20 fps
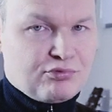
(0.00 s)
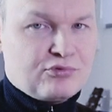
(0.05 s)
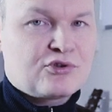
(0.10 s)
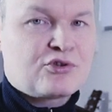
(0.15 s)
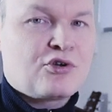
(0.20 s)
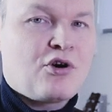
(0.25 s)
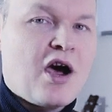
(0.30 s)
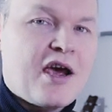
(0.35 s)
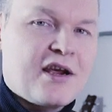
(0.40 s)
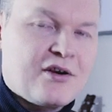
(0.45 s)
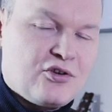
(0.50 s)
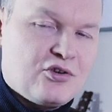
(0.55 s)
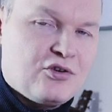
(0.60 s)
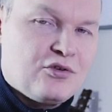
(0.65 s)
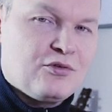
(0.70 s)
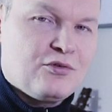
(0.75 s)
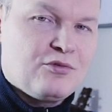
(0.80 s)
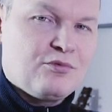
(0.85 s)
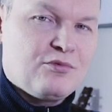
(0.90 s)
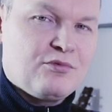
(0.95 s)
trying
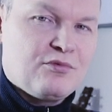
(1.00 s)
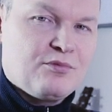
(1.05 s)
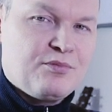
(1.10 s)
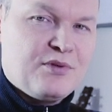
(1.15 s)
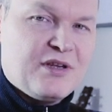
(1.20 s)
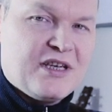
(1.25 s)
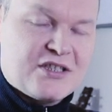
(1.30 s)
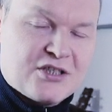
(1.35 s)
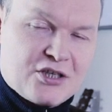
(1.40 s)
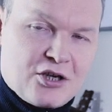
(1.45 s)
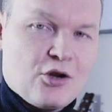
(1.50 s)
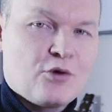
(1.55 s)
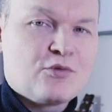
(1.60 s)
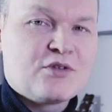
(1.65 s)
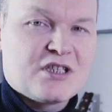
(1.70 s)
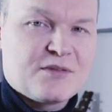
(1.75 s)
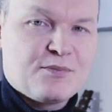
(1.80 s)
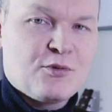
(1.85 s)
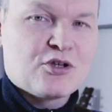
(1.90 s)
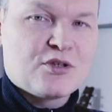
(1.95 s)
to be as close
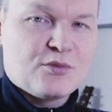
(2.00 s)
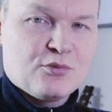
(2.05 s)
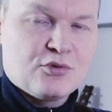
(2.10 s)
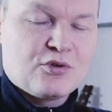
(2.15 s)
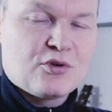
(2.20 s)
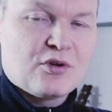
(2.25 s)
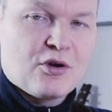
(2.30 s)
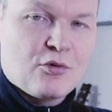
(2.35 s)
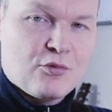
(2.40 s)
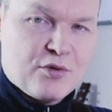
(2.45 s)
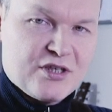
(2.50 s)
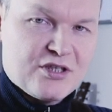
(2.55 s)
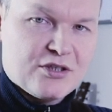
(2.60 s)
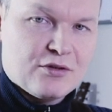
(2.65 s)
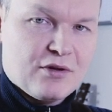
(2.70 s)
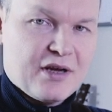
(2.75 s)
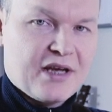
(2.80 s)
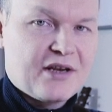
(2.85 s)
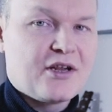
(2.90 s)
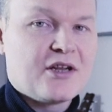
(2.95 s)
as possible to the
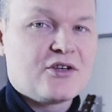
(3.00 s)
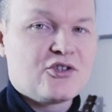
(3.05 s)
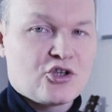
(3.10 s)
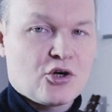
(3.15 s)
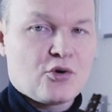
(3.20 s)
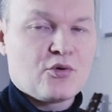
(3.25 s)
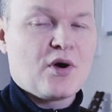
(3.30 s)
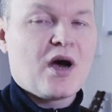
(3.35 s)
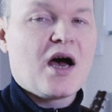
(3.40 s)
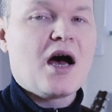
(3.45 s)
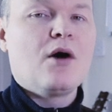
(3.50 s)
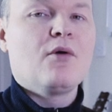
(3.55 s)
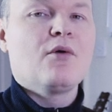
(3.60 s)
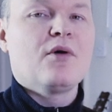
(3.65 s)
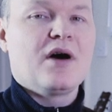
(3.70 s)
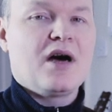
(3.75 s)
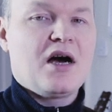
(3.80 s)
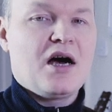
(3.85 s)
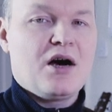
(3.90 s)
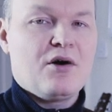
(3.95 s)
original and show you
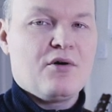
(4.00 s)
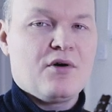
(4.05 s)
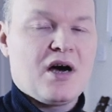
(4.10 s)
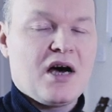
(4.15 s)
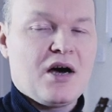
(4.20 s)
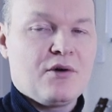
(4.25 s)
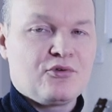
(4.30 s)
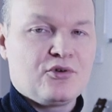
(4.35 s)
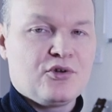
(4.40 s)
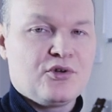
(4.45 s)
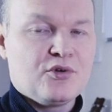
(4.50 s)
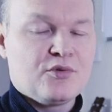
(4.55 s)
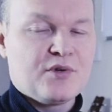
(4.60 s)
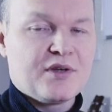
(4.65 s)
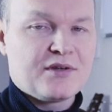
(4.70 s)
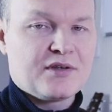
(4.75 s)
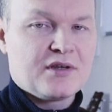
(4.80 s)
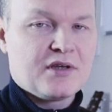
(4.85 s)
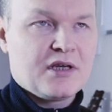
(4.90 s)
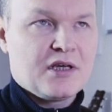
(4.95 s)
how to do
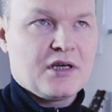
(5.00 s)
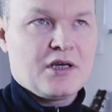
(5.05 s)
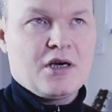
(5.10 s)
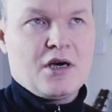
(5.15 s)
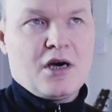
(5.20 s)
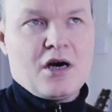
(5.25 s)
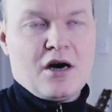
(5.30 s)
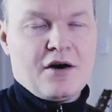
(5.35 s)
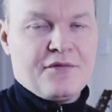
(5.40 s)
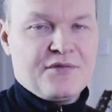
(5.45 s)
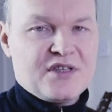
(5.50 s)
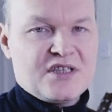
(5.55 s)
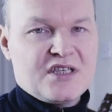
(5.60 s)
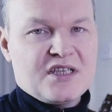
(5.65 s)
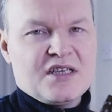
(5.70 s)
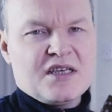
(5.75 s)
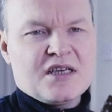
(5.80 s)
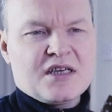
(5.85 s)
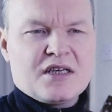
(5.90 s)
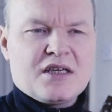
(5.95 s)
it.
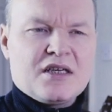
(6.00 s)
Obviously,